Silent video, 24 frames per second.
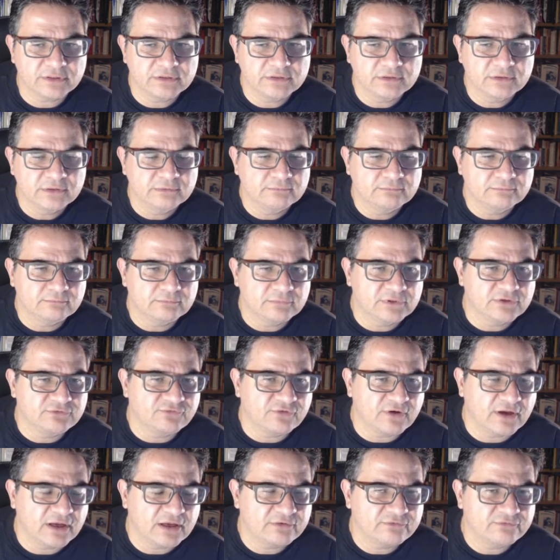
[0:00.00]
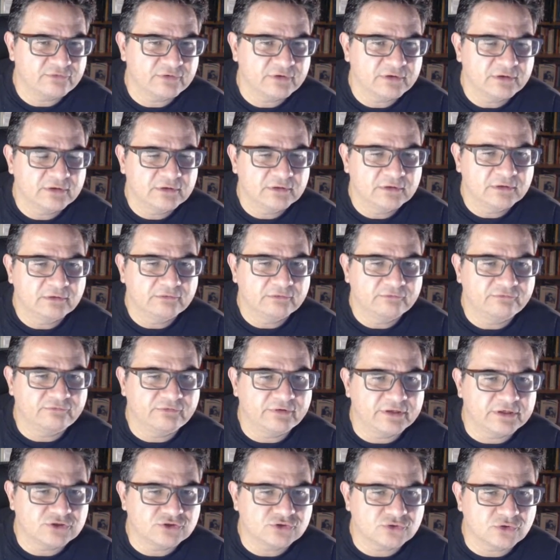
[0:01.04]
and d5,
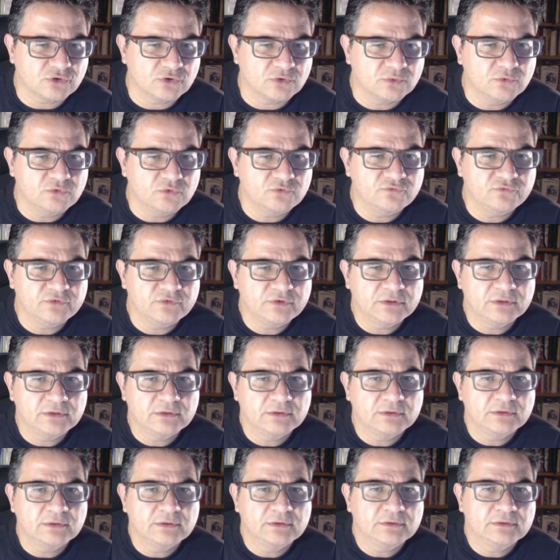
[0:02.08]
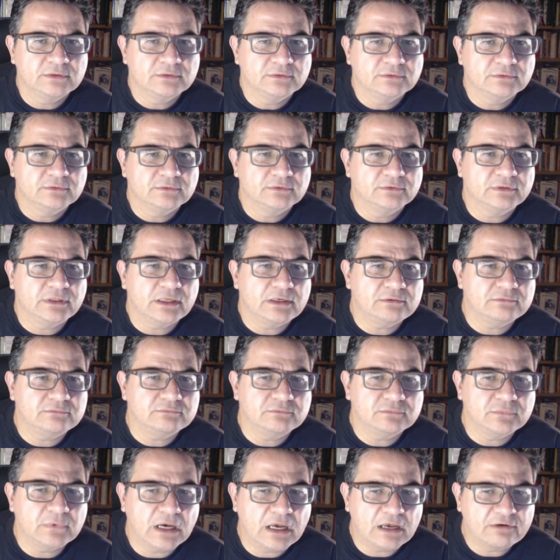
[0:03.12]
very strong move. Now
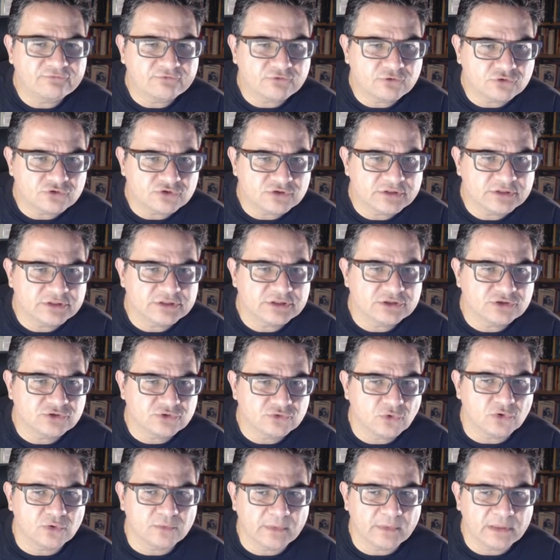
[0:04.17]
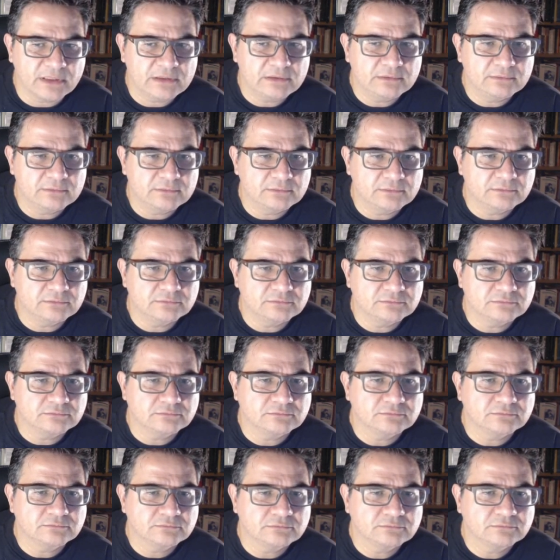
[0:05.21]
of course this is normal,
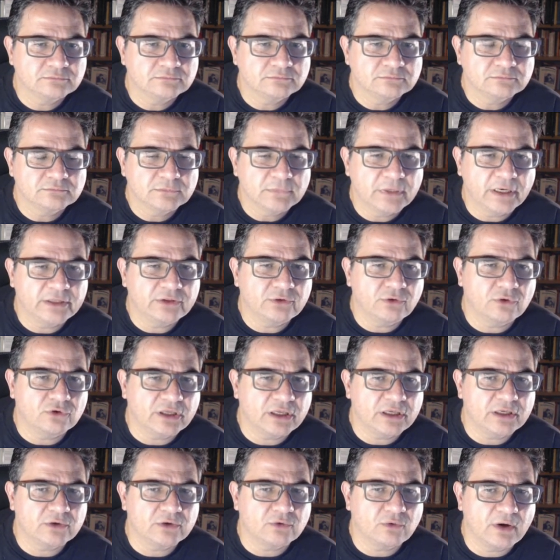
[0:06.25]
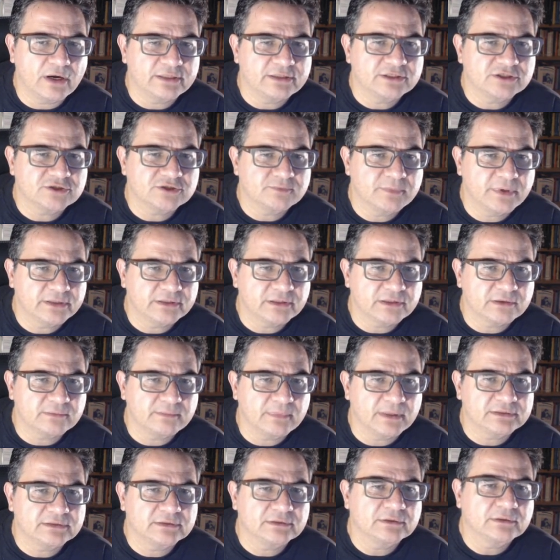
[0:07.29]
and okay, white is better,
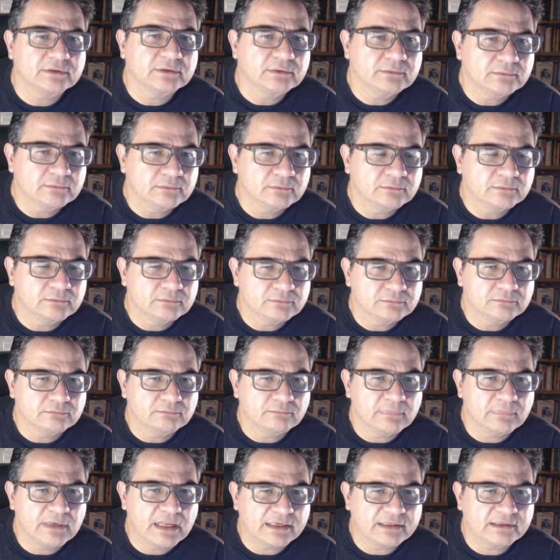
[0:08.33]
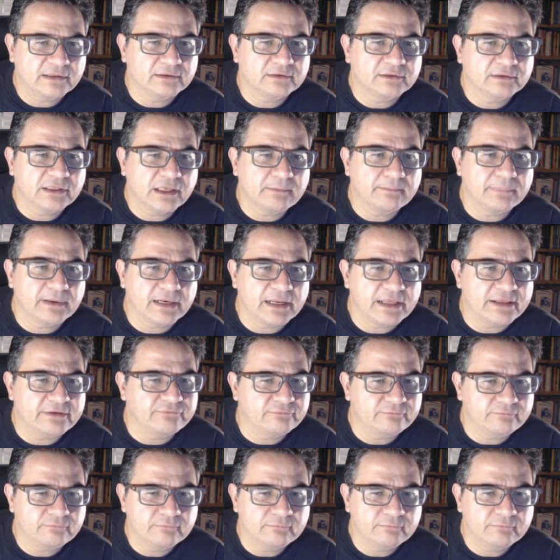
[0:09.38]
but black can play